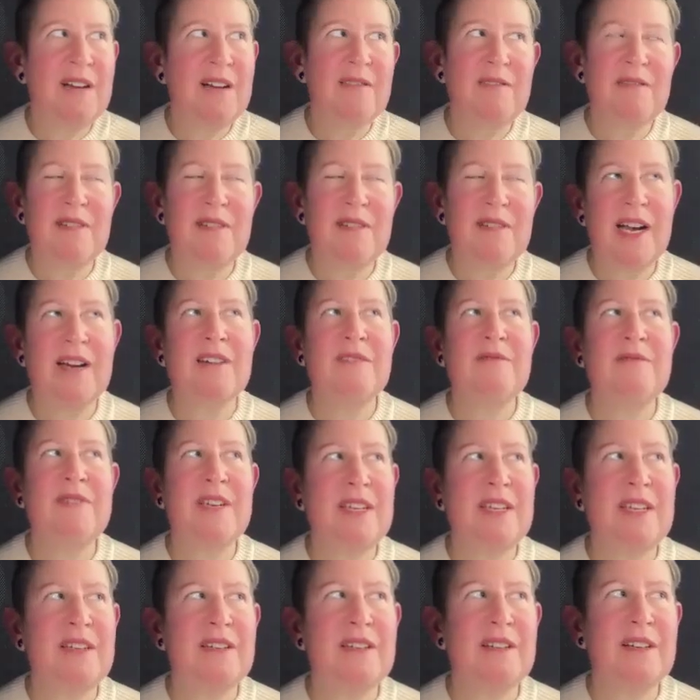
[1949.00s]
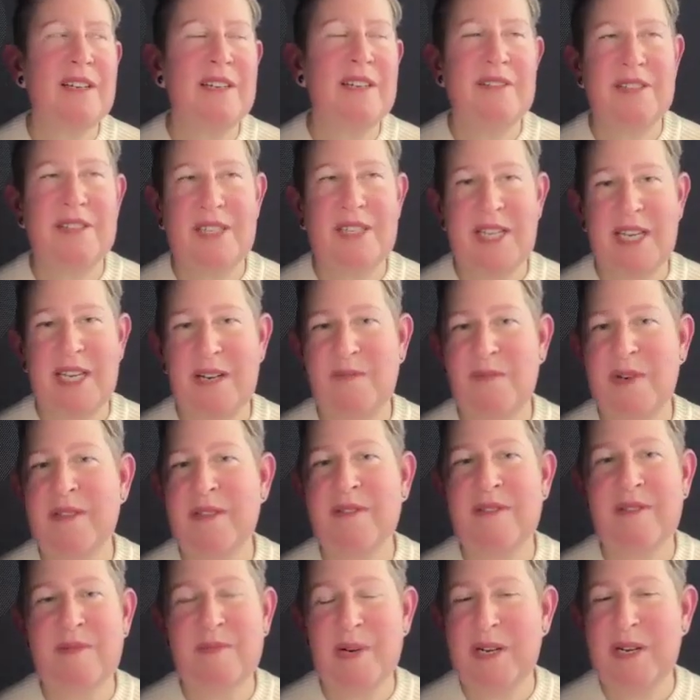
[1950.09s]
how do we understand
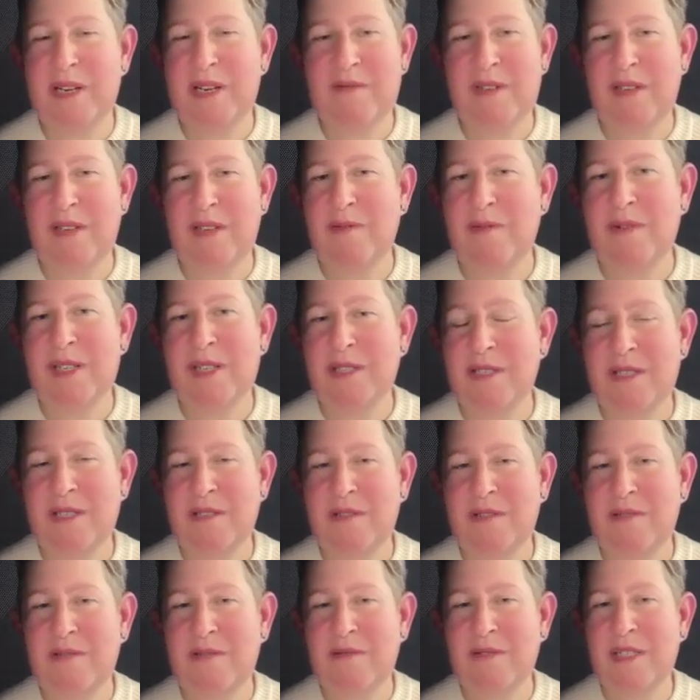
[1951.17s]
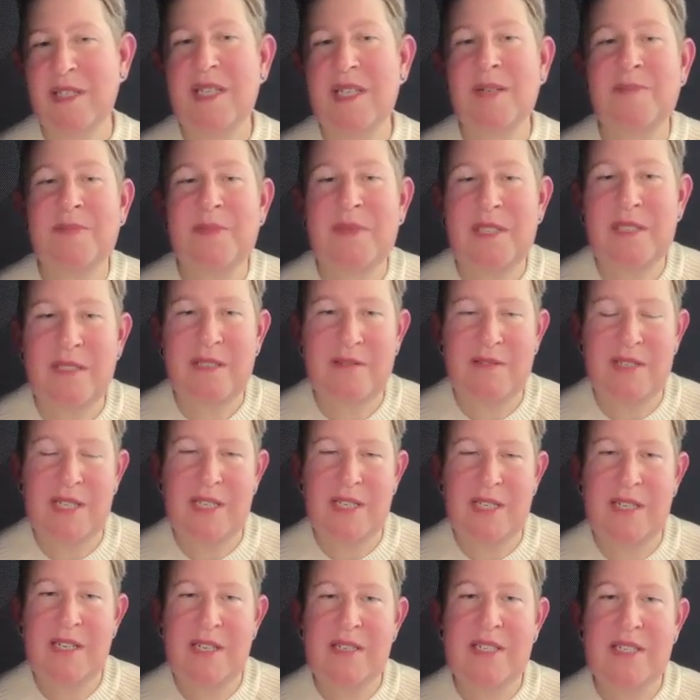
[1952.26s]
whether the market really wants to adopt these new
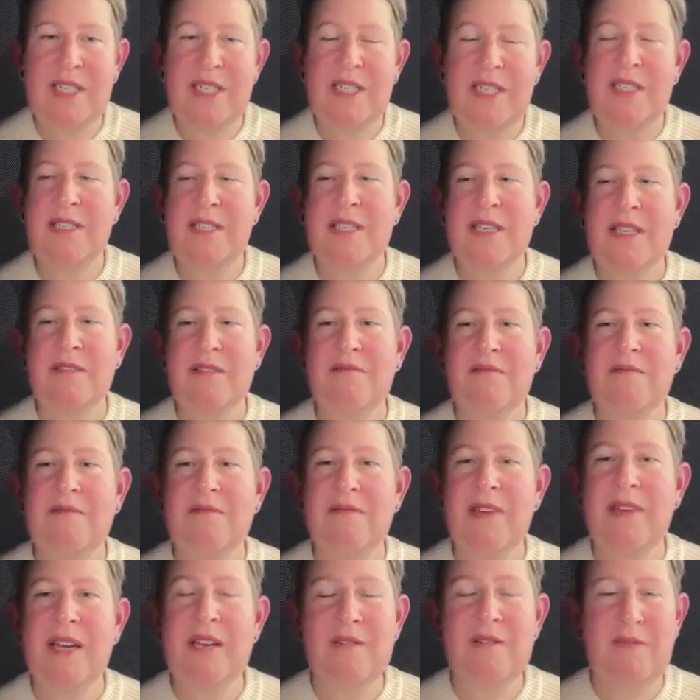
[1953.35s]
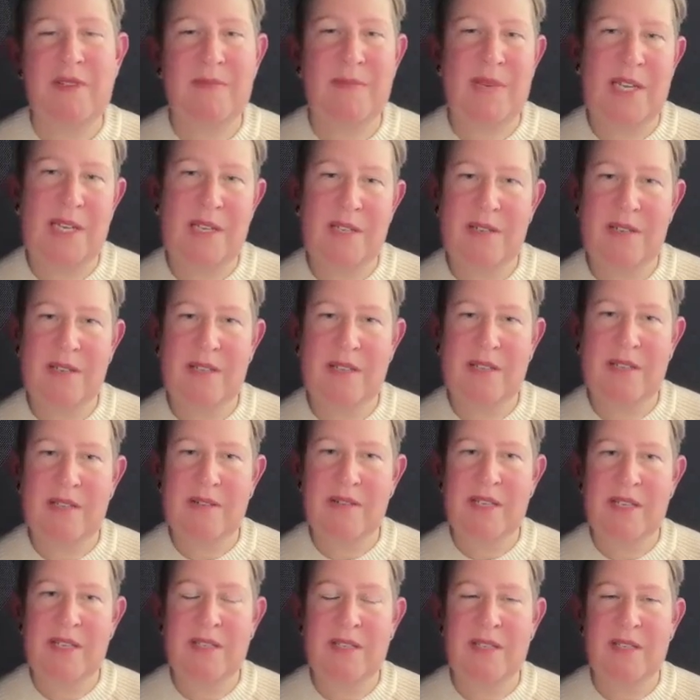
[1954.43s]
technologies? How do we make sure that
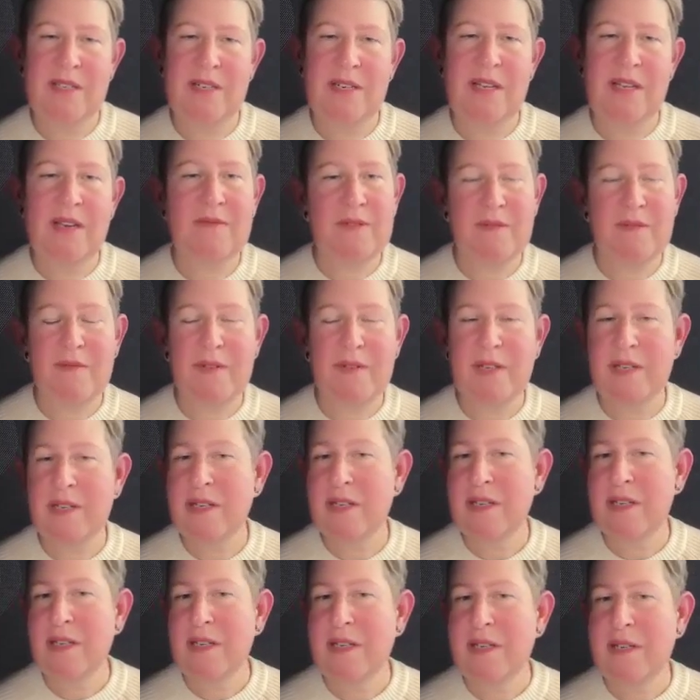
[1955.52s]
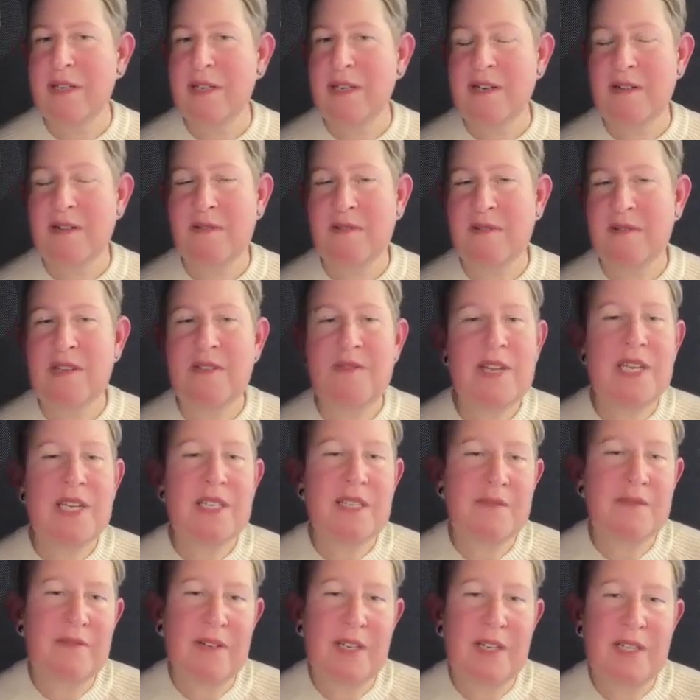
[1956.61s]
there is enough of a, unique
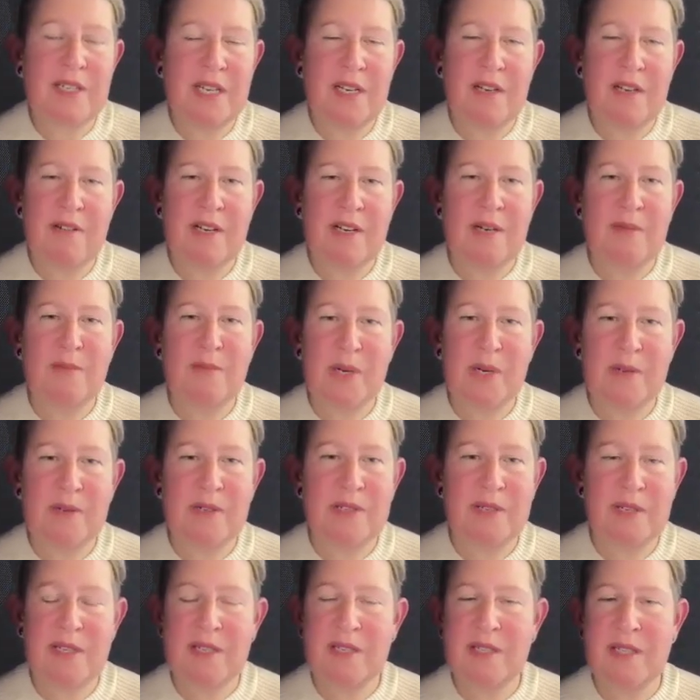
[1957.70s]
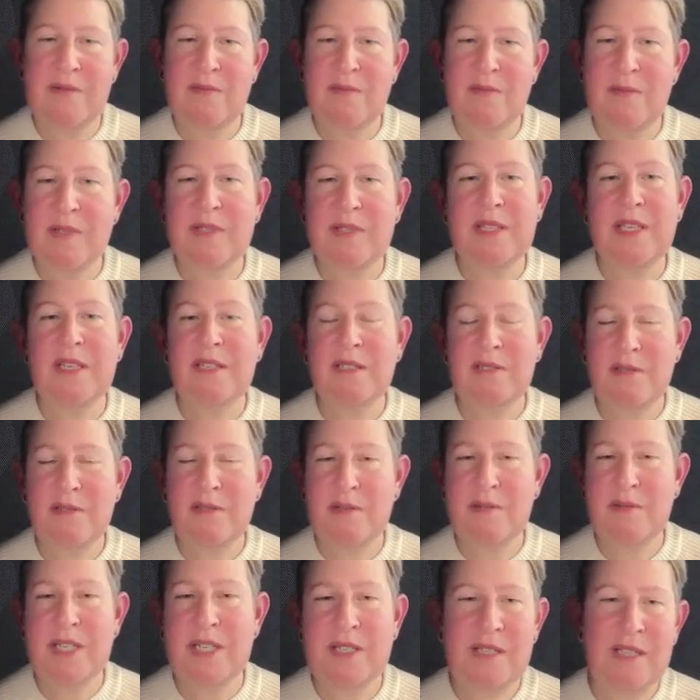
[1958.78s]
differentiator and a moat such that once they do
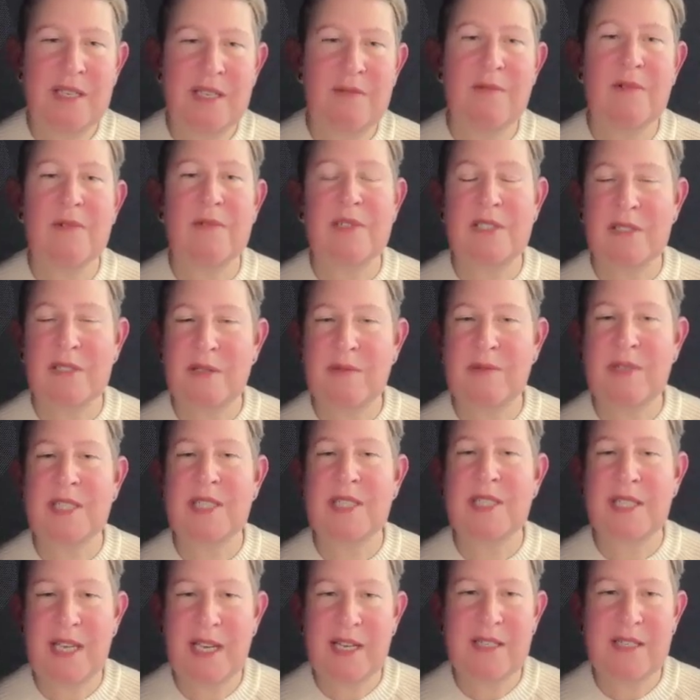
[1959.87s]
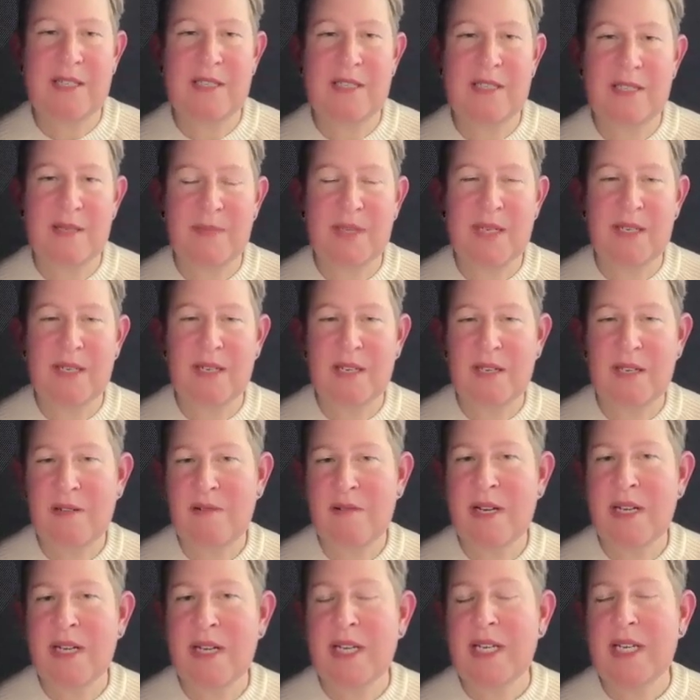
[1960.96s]
switch, they won't just switch again to something
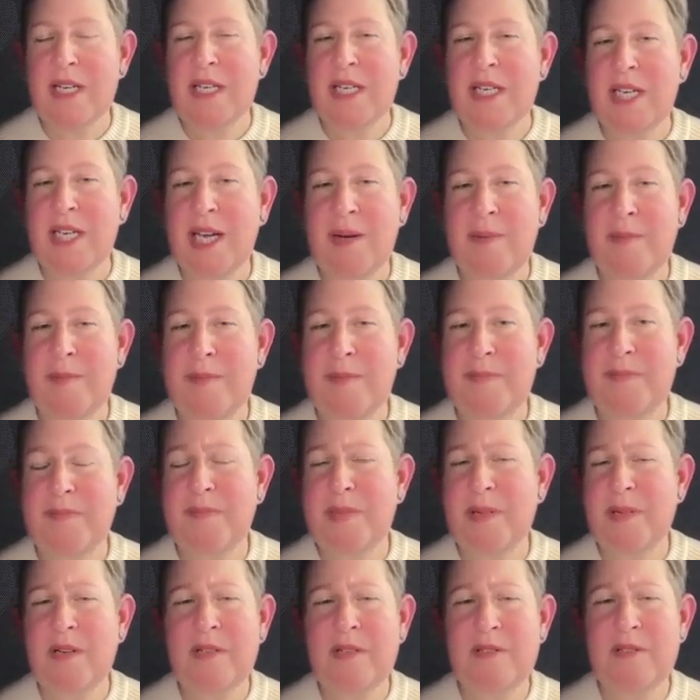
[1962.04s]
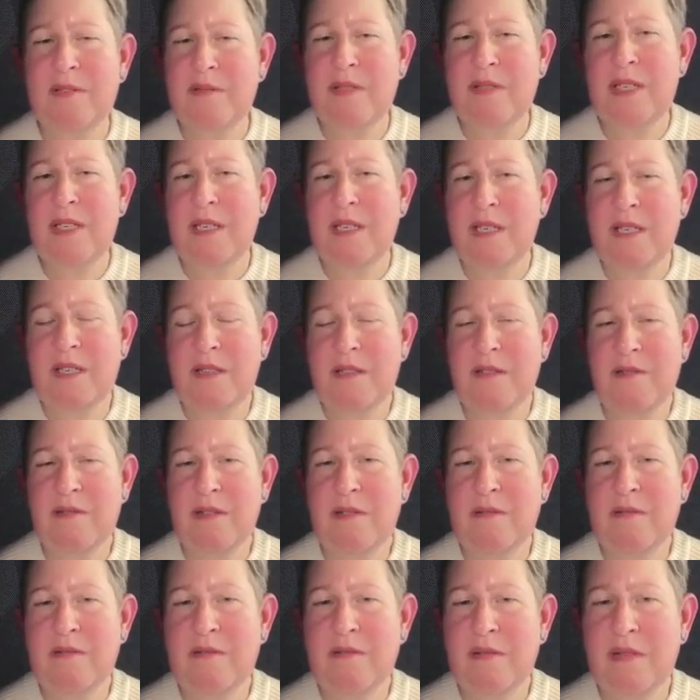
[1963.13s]
new? But also thinking
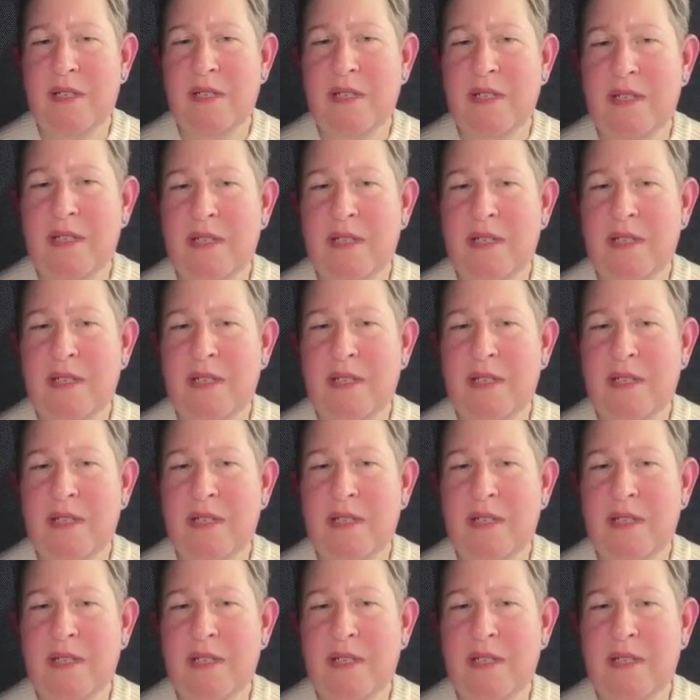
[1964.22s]
through